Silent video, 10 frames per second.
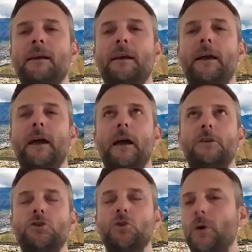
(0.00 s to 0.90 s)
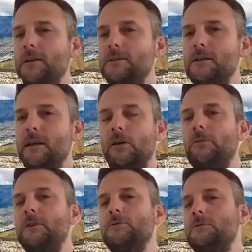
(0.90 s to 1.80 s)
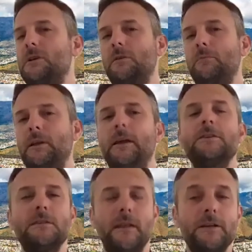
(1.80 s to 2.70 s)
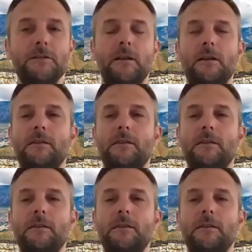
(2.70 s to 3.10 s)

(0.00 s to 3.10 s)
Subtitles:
a choice. A lot of it's also going to be legislation that I